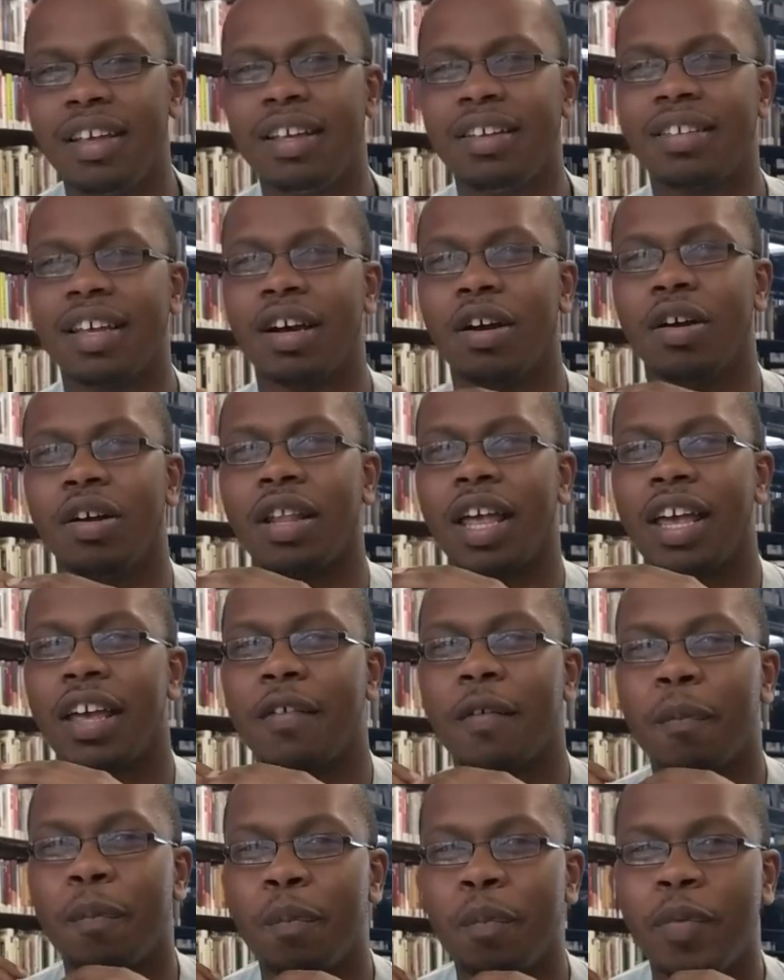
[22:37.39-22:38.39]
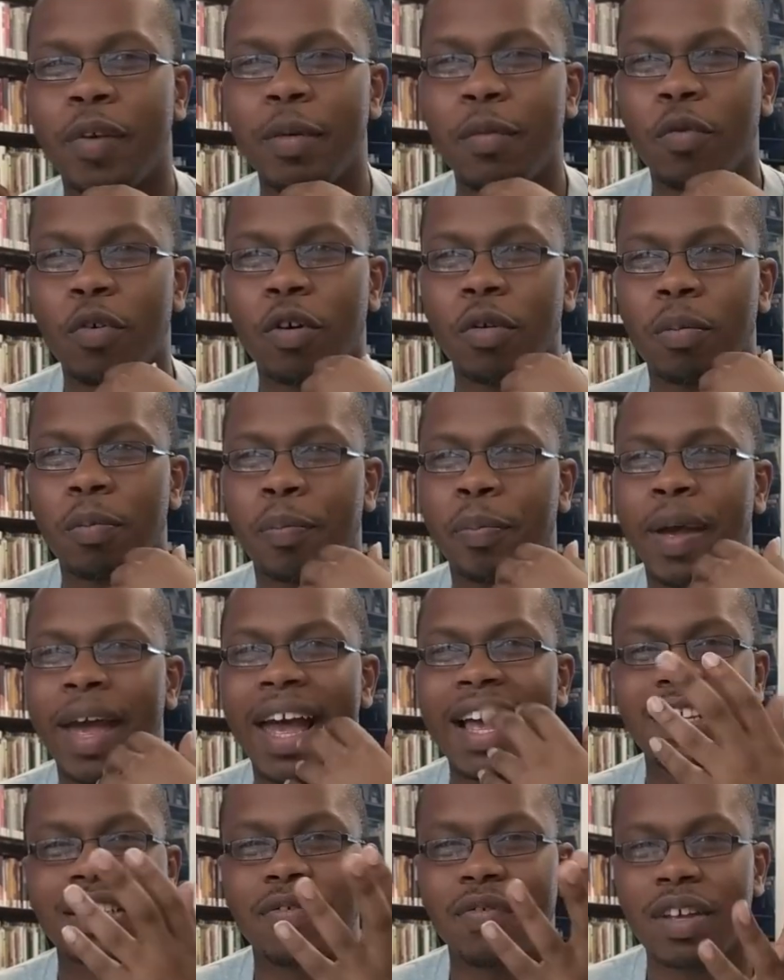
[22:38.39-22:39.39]
things that are like be more
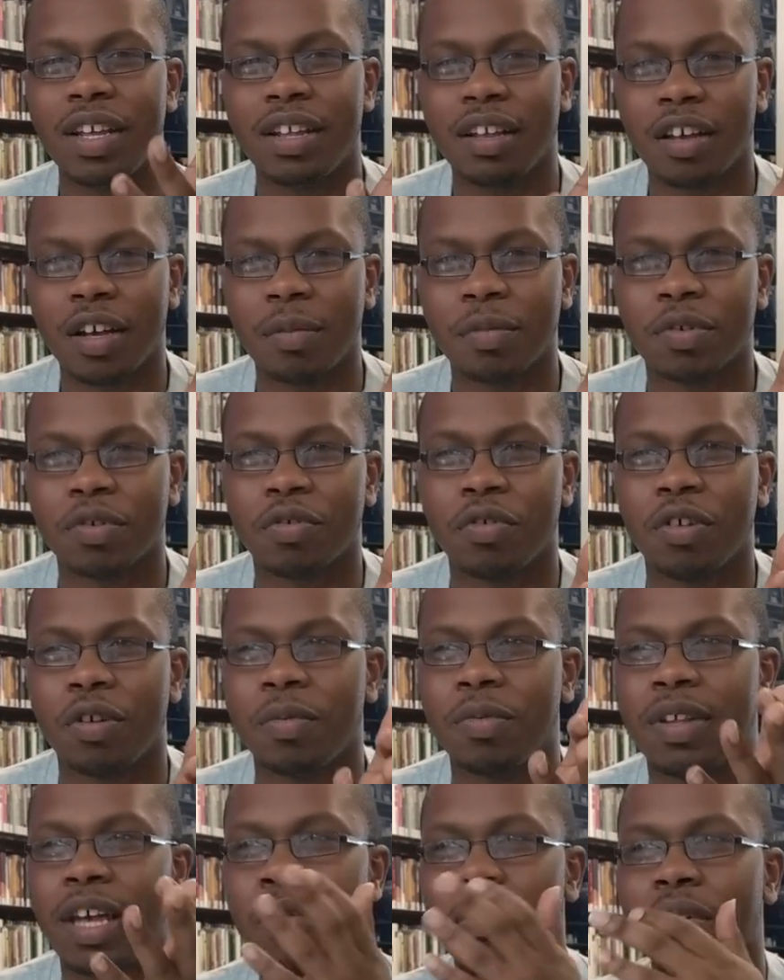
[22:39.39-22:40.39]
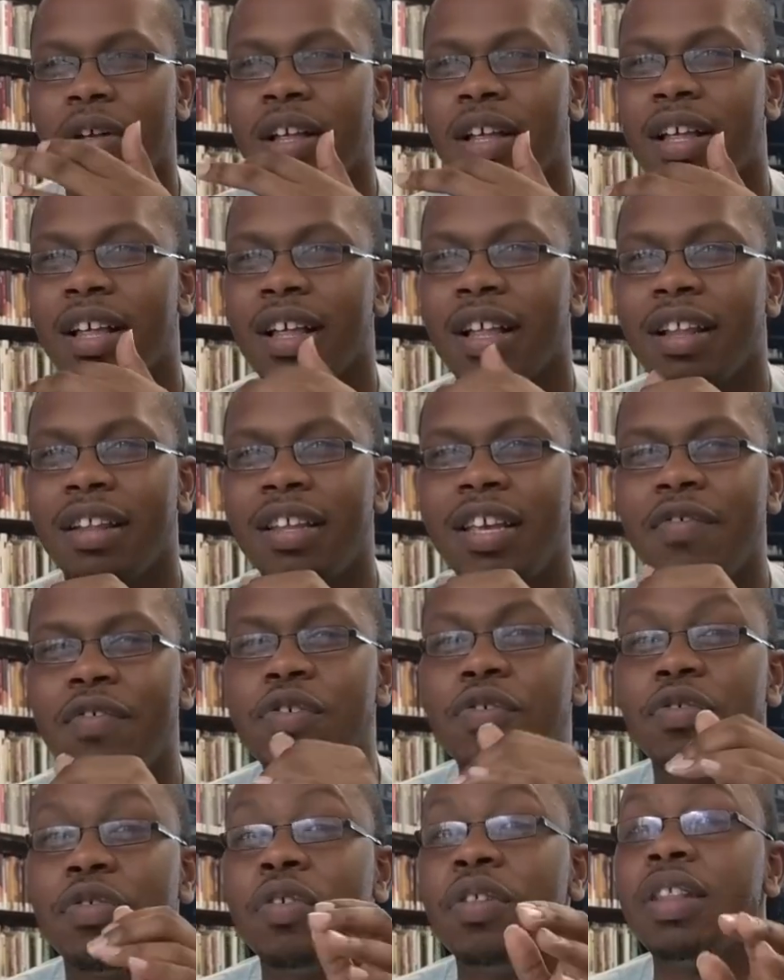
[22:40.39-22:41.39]
passive income streams that will
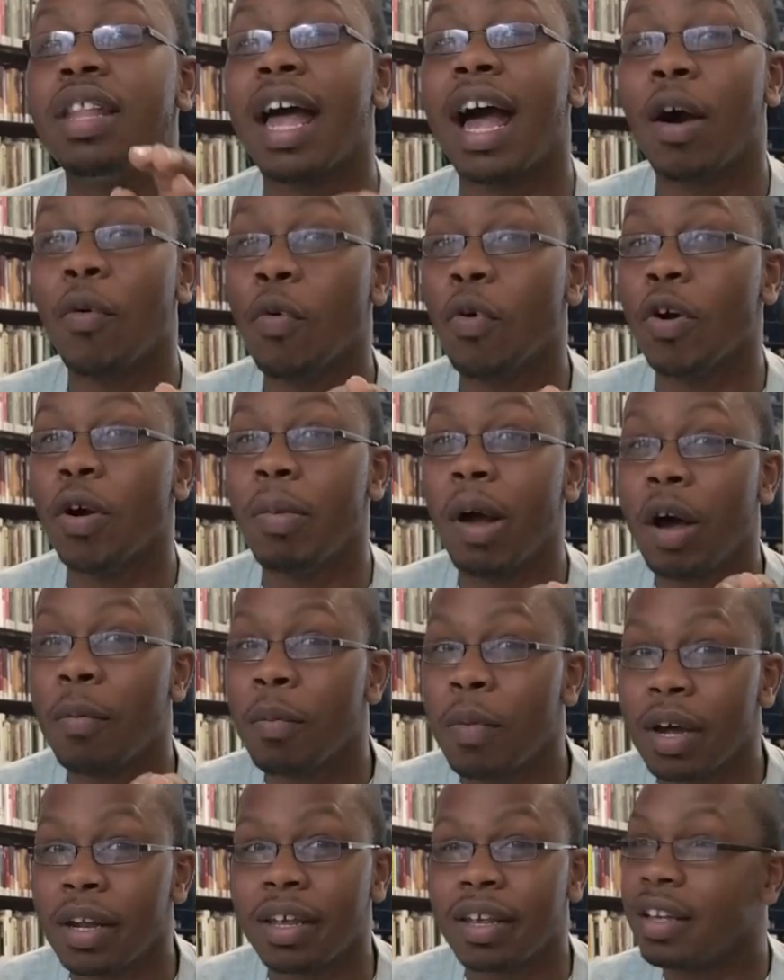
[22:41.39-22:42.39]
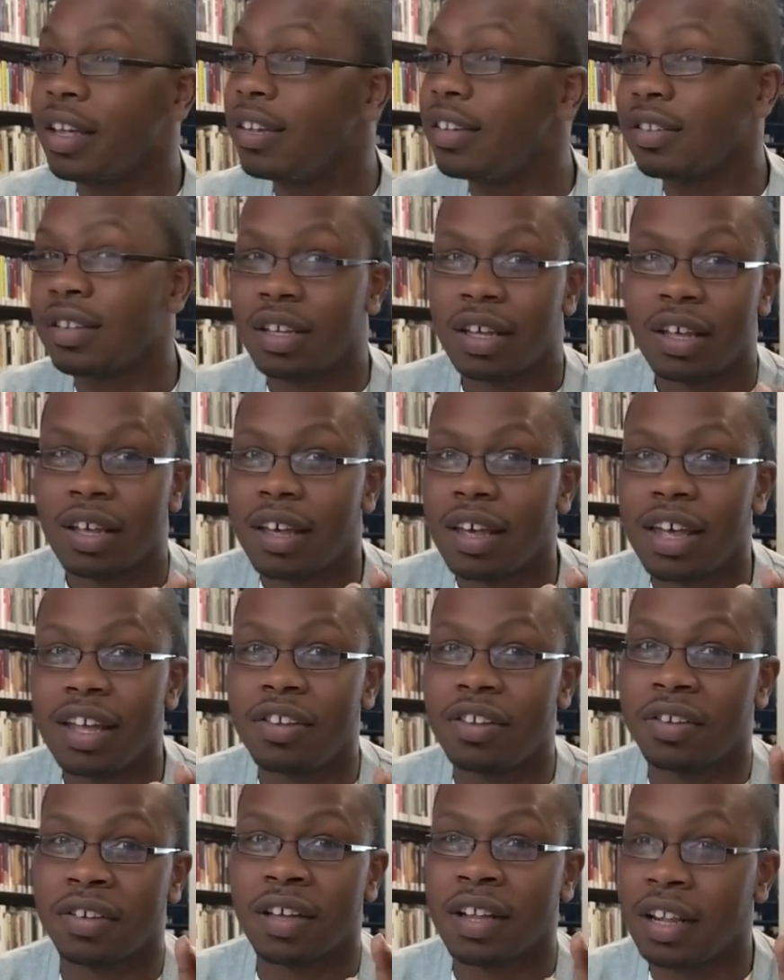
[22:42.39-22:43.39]
leave you to not worry about money, because
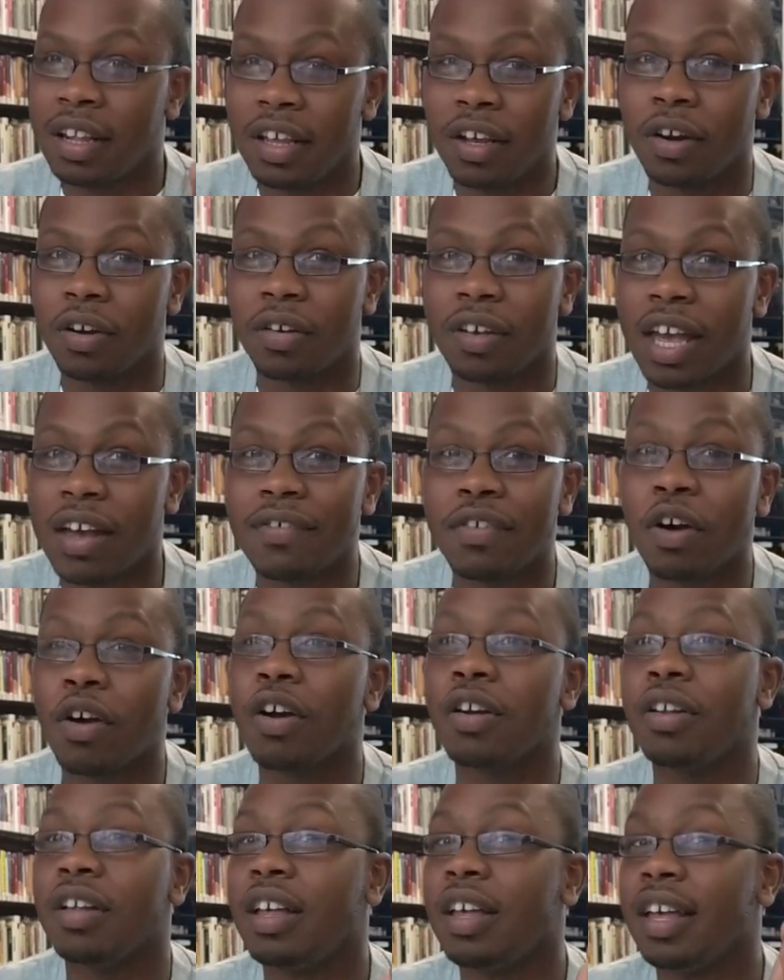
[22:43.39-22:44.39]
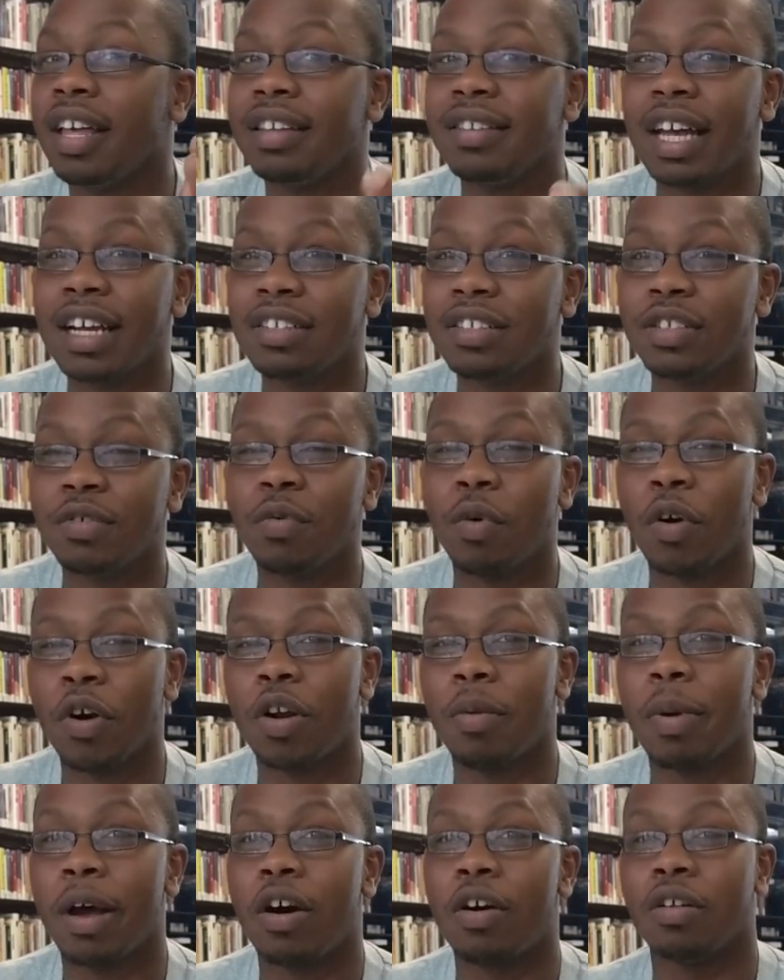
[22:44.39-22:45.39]
it's clear Kevin Hart is not just
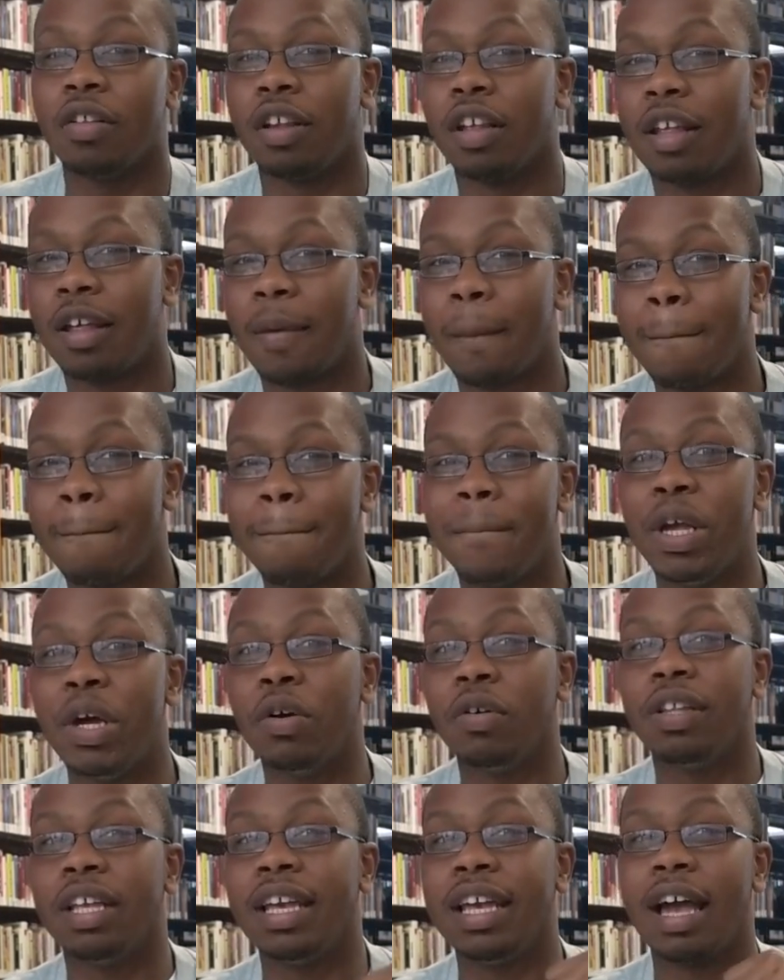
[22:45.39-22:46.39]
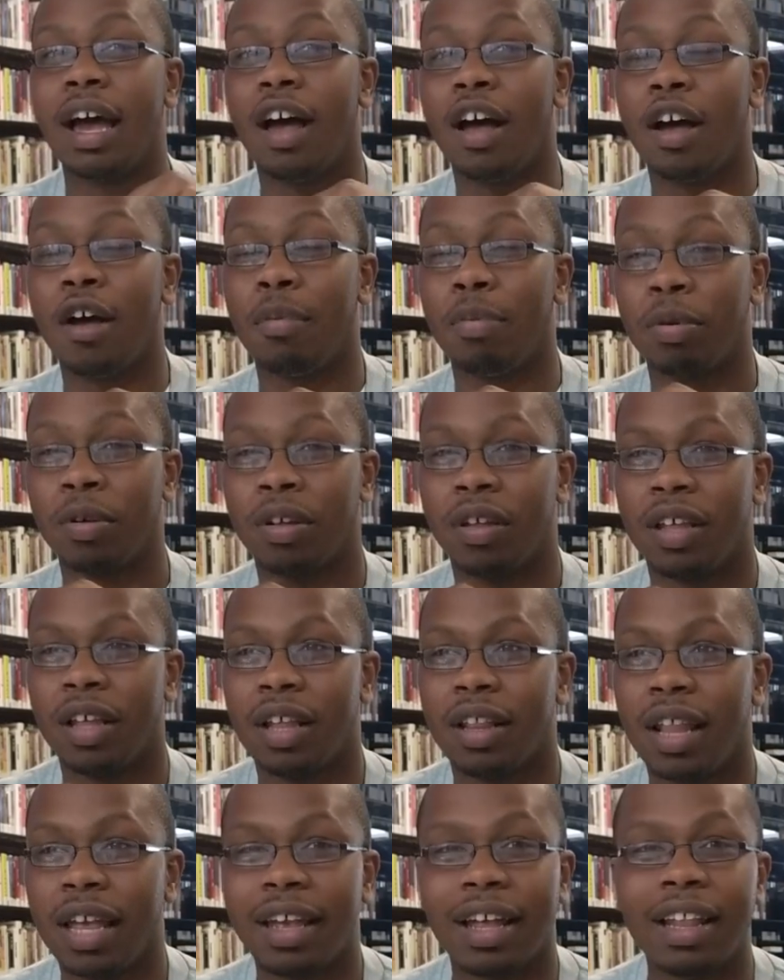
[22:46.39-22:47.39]
worried about building up
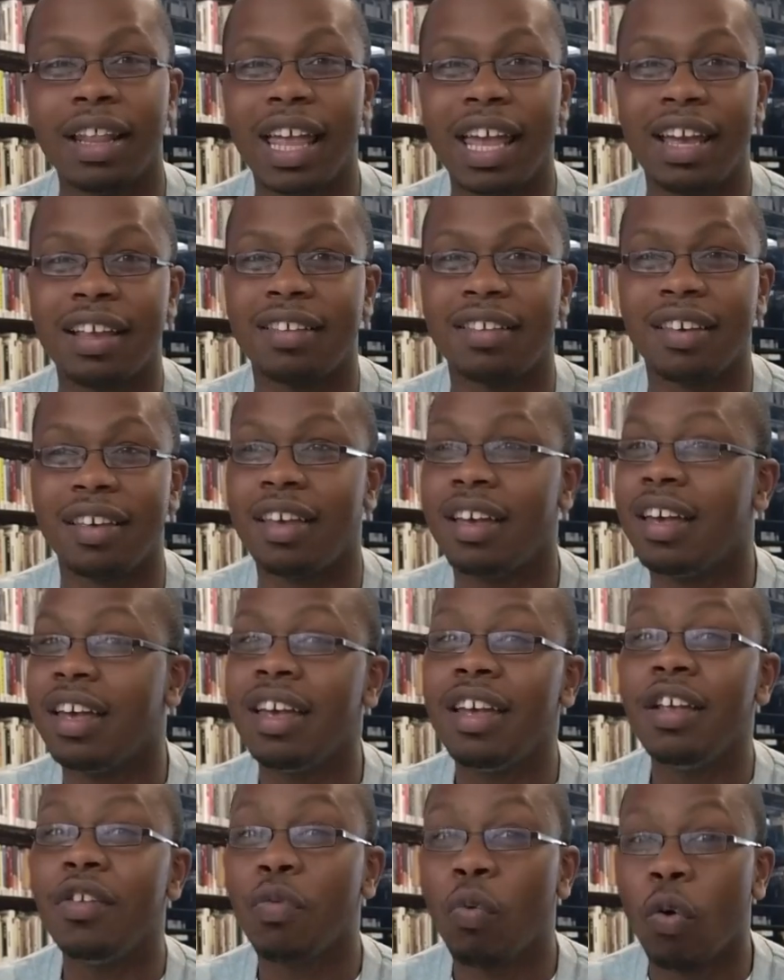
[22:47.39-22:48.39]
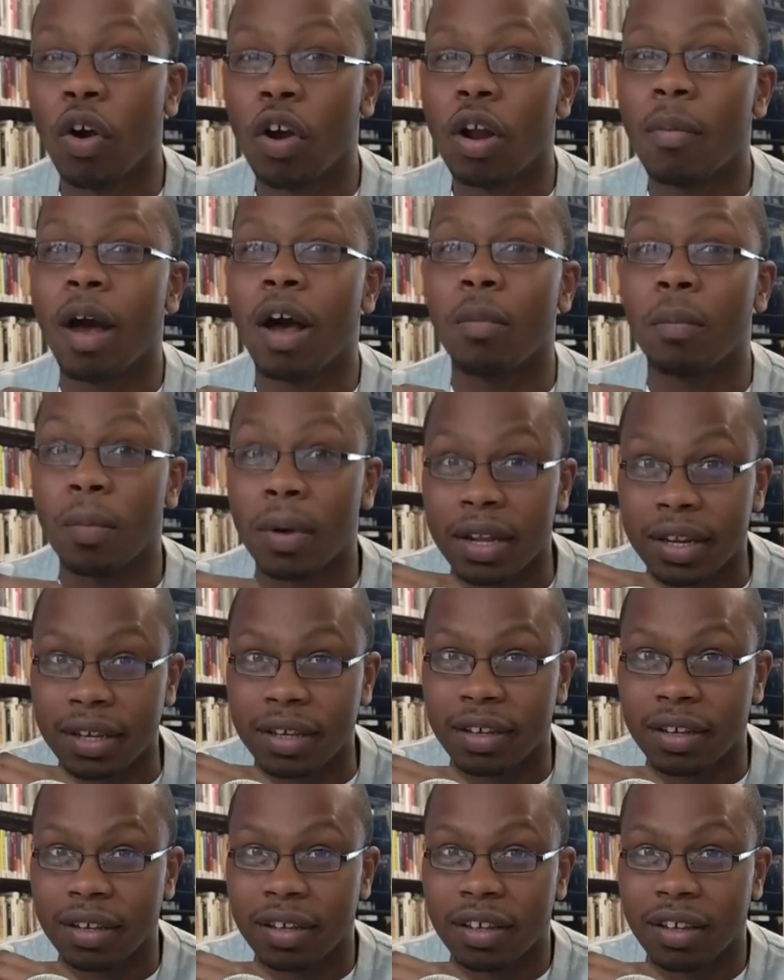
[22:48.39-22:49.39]
like a legacy. He's worried about
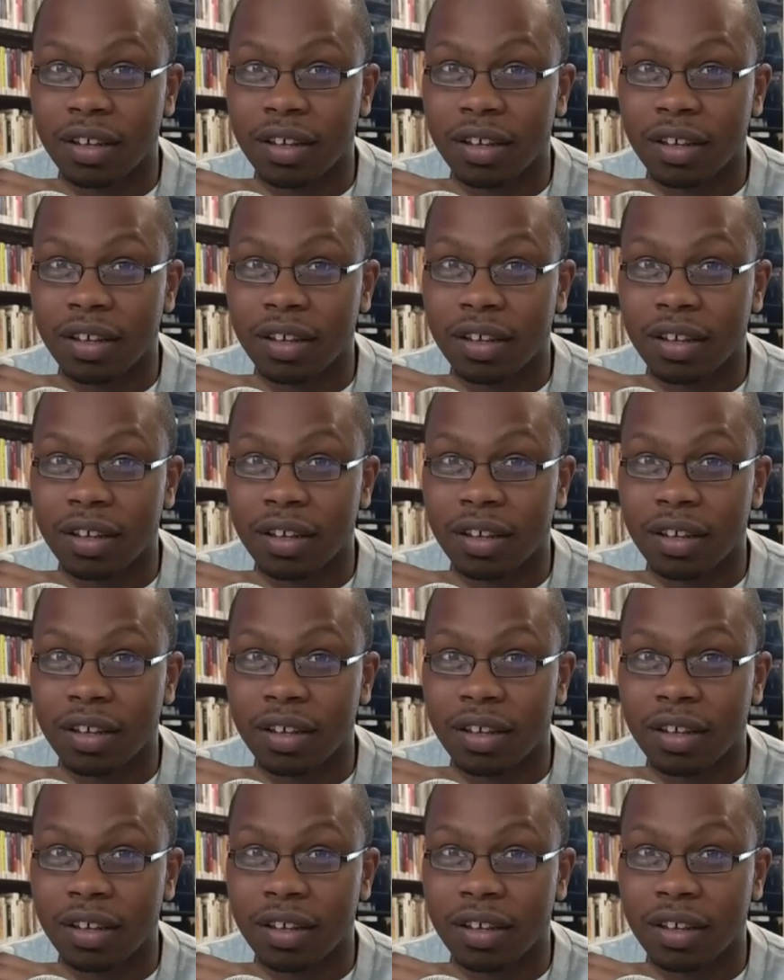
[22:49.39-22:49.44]
money.